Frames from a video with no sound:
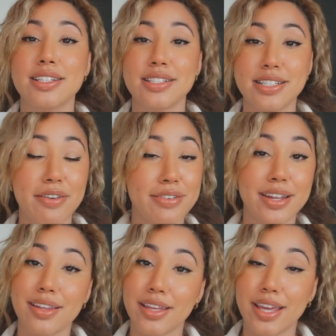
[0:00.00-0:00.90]

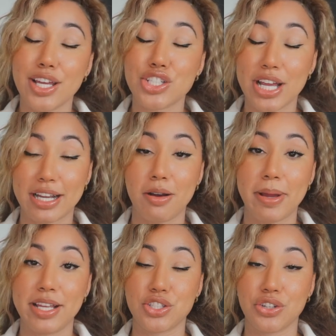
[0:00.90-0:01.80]
definitely check out my
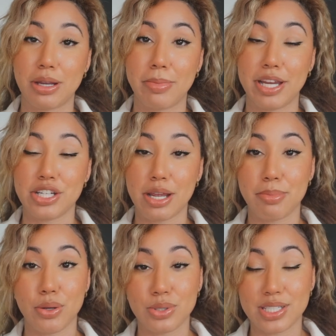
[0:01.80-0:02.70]
Instagram page. I
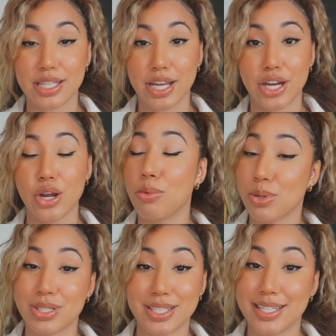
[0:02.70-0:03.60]
post there
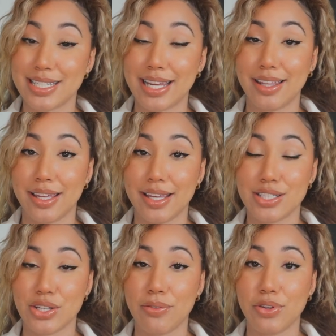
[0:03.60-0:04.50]
almost daily.
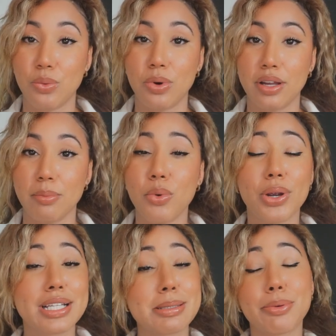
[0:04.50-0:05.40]
So if you want more
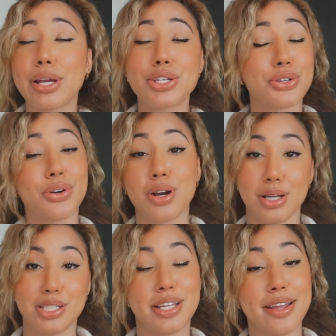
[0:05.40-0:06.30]
inspirational
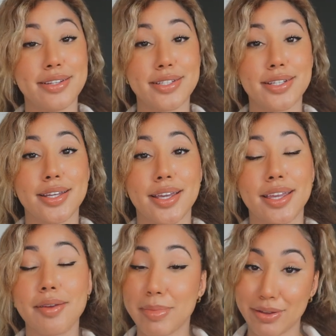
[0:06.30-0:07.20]
content,
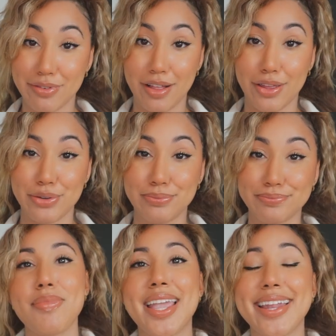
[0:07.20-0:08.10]
give me a follow.
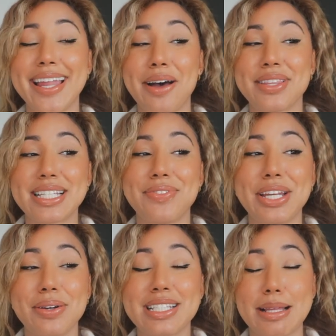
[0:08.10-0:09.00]
Now, this
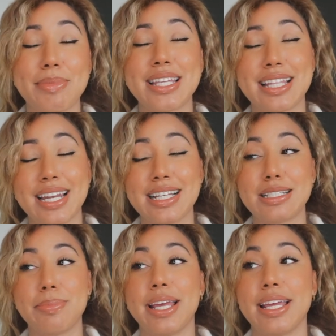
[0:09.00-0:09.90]
video is something that
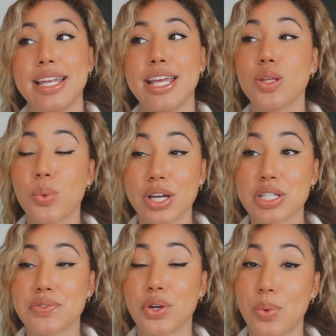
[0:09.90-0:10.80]
has been in the
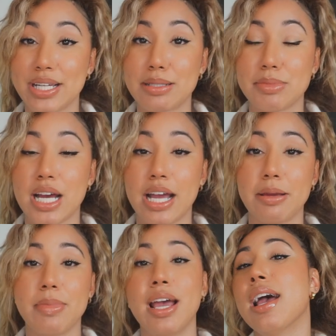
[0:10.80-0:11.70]
works for quite some
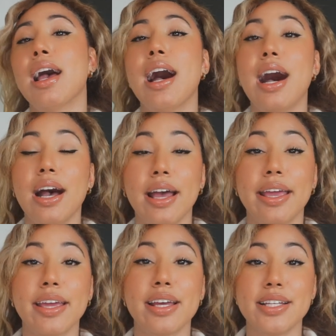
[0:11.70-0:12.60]
time.
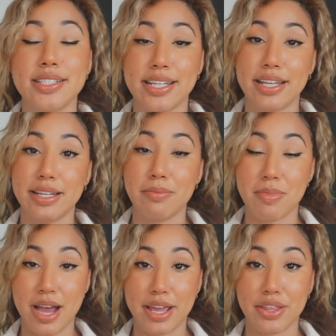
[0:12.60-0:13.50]
I did
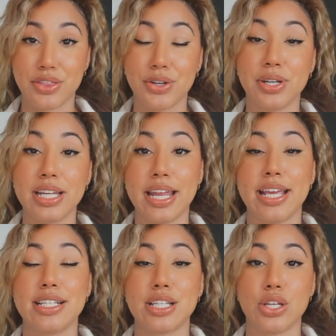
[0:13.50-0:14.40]
my 30
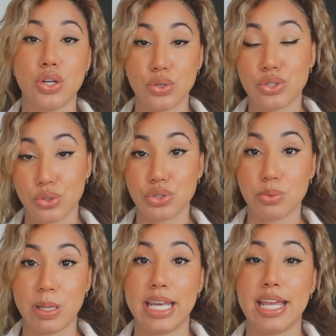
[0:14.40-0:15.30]
days no
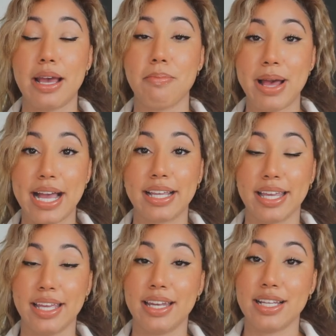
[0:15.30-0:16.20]
social media back
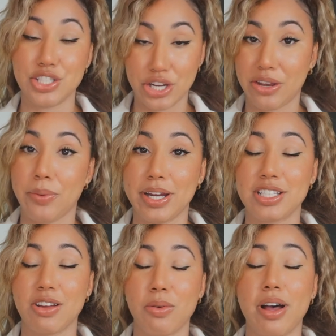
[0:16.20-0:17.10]
in January.
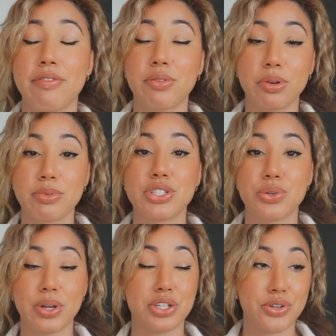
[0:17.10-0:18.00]
So while everyone was
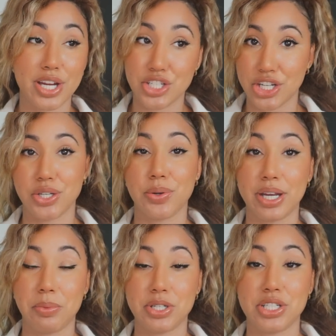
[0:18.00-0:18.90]
doing Dry
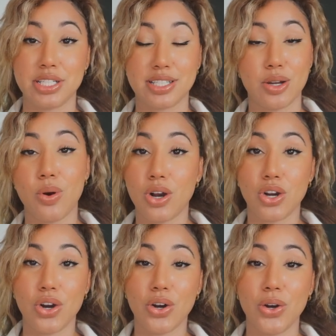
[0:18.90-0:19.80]
January, which is no
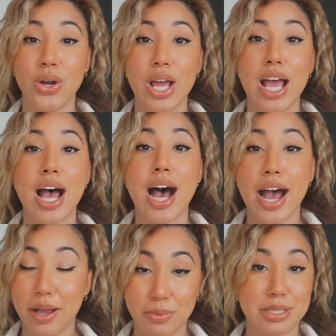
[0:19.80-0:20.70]
alcohol,
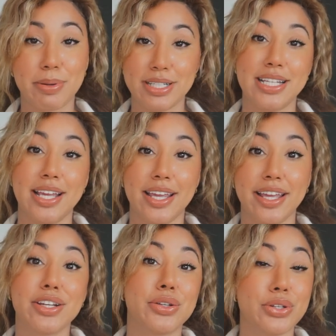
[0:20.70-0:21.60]
I was partaking
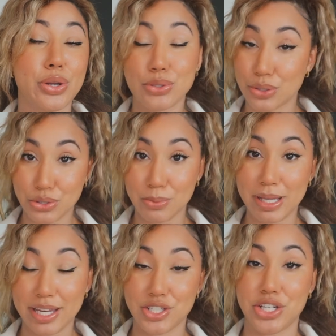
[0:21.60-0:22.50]
in no social
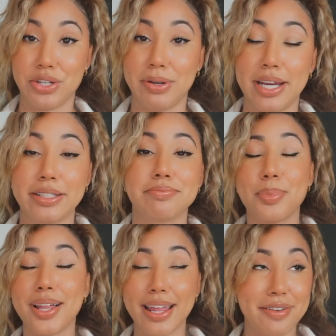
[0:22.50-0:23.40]
media January.
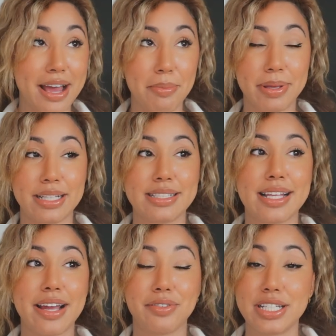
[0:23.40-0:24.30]
But life happens.
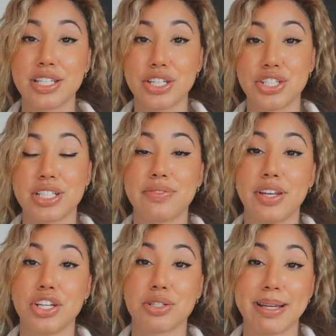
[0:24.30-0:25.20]
I recently just
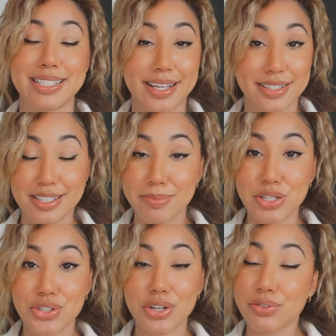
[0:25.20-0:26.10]
finished my second
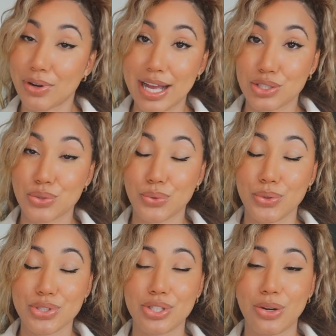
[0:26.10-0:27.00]
semester of grad
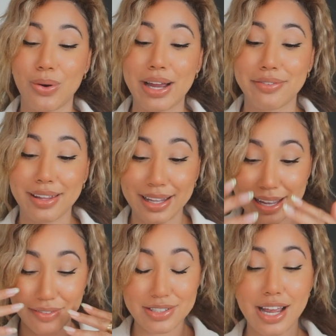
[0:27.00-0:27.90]
school, so I feel like I
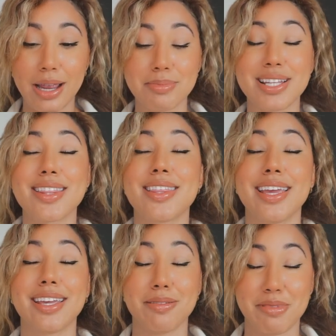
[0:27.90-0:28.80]
have time to
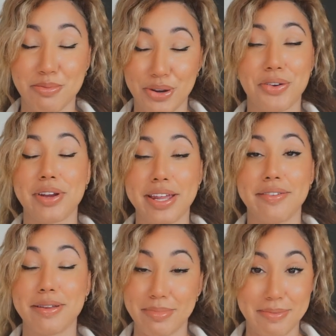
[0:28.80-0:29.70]
think and be more
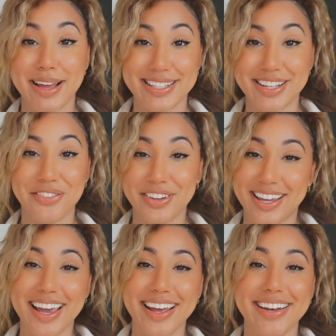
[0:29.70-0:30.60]
creative and be myself
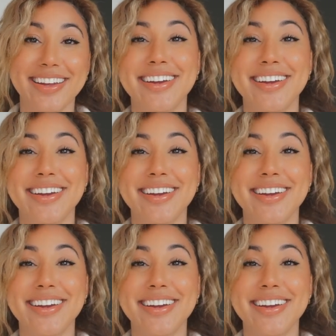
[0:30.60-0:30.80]
again.